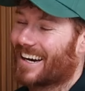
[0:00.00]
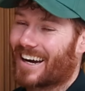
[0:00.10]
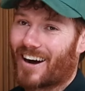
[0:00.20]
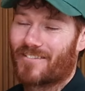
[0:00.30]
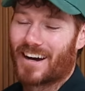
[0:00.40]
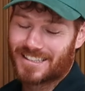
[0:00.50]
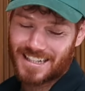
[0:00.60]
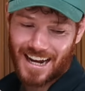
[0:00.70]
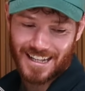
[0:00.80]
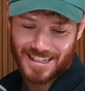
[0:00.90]
Yeah. I've
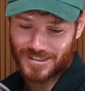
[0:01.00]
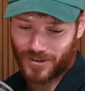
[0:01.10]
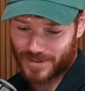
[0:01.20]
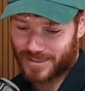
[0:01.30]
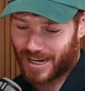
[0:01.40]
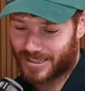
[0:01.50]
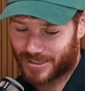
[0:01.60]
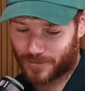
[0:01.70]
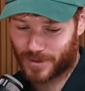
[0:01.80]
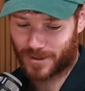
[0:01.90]
actually had this
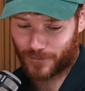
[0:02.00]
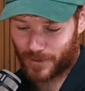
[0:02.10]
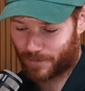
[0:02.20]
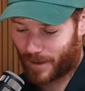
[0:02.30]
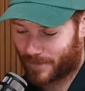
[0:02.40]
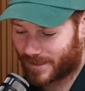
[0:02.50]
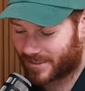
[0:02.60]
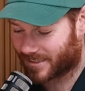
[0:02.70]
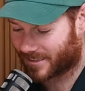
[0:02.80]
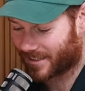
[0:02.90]
conversation with my
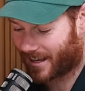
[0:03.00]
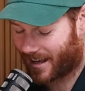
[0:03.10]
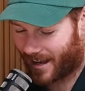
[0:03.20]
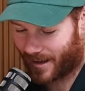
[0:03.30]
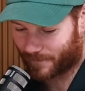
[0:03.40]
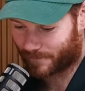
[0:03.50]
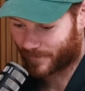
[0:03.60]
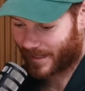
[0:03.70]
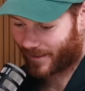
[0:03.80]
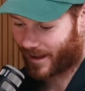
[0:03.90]
missus.
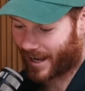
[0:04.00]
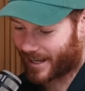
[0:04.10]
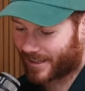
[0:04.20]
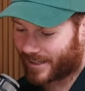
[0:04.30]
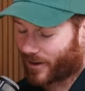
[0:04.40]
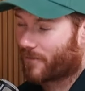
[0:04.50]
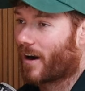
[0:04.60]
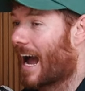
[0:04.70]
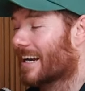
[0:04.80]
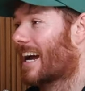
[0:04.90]
Like, you know, if I
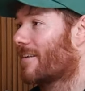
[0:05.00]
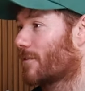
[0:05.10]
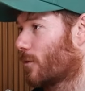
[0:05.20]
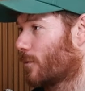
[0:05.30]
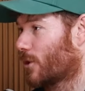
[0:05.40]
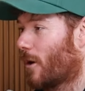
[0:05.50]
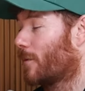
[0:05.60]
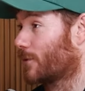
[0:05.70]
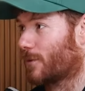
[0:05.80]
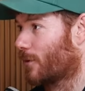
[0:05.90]
had to have a normal job or
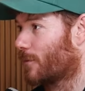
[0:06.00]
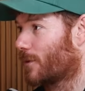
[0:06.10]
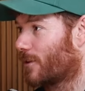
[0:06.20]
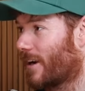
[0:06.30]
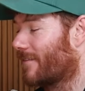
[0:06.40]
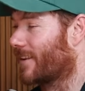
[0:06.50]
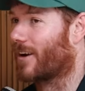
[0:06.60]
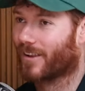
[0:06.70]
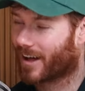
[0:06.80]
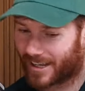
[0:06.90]
do a normal degree, even
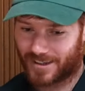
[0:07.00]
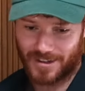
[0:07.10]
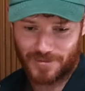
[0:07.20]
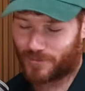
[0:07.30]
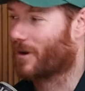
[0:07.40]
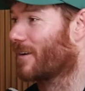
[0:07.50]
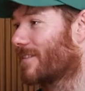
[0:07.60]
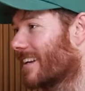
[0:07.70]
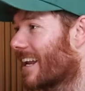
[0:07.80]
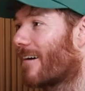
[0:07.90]
though like from what I've
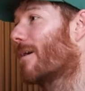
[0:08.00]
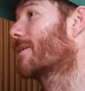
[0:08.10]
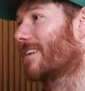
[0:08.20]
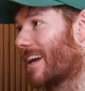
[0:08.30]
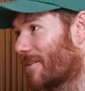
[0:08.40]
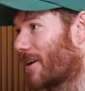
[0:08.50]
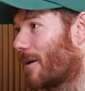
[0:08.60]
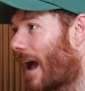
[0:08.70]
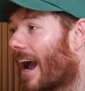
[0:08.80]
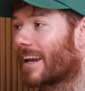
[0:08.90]
done now, I could never go
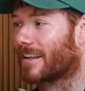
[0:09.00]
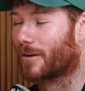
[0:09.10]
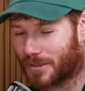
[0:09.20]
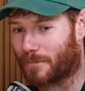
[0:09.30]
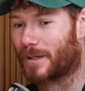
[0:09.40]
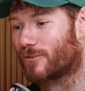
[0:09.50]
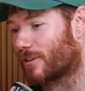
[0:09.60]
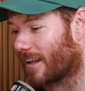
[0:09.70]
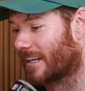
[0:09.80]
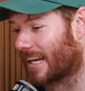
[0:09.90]
back. And that was the big
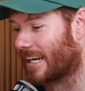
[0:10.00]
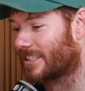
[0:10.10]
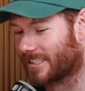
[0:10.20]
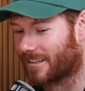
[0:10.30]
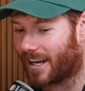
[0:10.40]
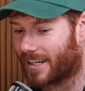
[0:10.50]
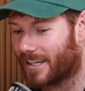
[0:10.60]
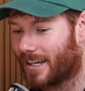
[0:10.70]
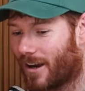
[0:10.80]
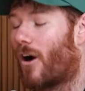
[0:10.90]
realization. Like
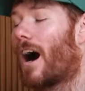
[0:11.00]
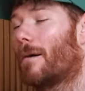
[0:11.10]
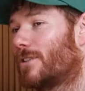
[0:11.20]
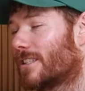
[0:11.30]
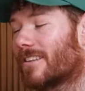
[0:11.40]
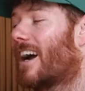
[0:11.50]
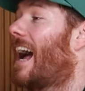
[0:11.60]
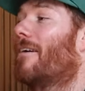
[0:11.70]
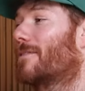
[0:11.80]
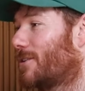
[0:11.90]
I
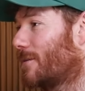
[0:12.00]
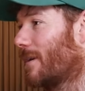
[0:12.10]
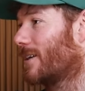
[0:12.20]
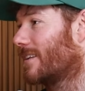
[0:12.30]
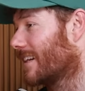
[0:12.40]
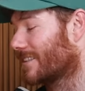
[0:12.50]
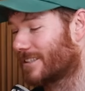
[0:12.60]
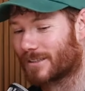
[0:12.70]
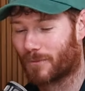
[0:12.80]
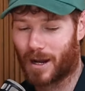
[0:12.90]
have to do my own thing. It's
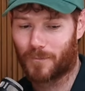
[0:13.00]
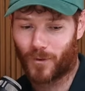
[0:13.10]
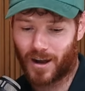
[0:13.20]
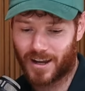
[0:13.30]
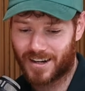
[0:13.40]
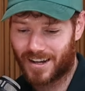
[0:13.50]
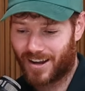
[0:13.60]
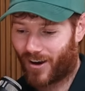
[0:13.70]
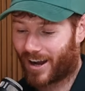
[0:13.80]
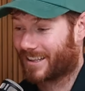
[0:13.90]
just the way I'm wired.
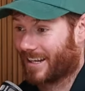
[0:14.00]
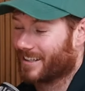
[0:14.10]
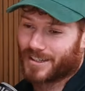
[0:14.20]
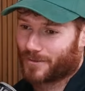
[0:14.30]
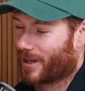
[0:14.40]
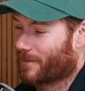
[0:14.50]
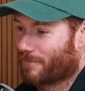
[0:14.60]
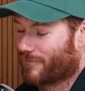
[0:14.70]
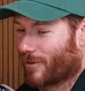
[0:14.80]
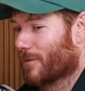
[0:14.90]
I think I said it like
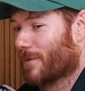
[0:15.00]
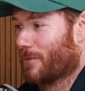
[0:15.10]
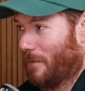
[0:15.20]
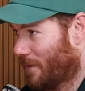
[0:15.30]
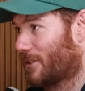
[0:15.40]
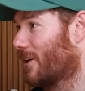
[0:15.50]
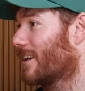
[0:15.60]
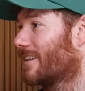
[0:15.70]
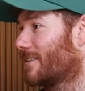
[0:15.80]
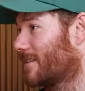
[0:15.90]
probably would be
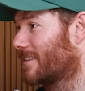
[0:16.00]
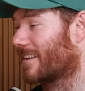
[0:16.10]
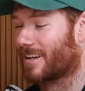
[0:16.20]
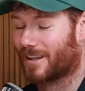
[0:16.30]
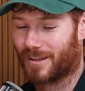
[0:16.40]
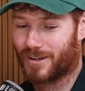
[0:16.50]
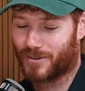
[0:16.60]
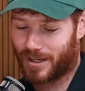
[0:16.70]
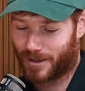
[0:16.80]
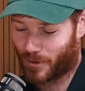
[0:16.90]
journalism. It's the thing I think I
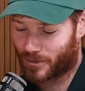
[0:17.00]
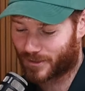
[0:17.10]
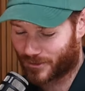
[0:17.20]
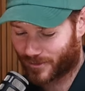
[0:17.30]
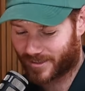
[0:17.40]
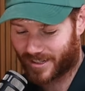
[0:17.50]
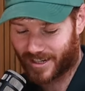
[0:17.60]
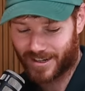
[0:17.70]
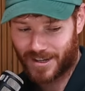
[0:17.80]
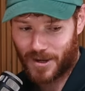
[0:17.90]
could get most interested
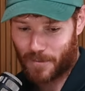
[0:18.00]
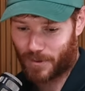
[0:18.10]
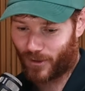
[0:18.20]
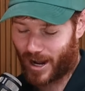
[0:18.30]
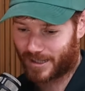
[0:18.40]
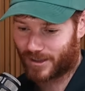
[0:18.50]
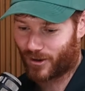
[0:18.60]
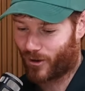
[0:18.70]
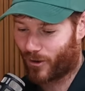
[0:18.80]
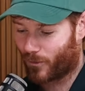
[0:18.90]
in. But like the
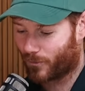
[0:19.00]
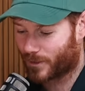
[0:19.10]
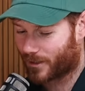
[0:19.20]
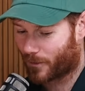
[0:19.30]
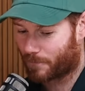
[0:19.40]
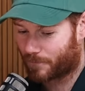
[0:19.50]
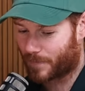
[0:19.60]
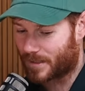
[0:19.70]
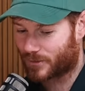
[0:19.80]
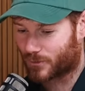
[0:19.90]
whole, you know,
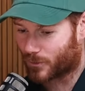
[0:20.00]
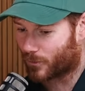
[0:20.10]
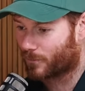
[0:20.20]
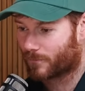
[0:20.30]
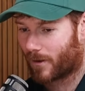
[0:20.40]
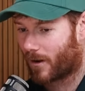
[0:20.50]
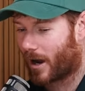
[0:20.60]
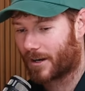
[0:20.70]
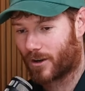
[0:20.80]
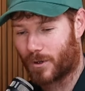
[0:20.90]
in school, I
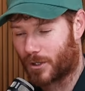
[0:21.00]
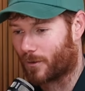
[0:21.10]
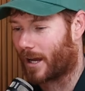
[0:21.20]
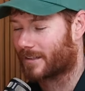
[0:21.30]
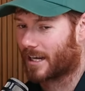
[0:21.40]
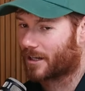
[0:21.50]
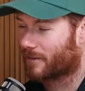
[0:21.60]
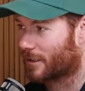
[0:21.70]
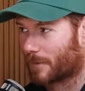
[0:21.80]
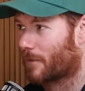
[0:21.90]
don't know what you were like. St.
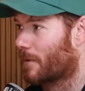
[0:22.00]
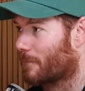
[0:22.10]
Greg's maybe a bit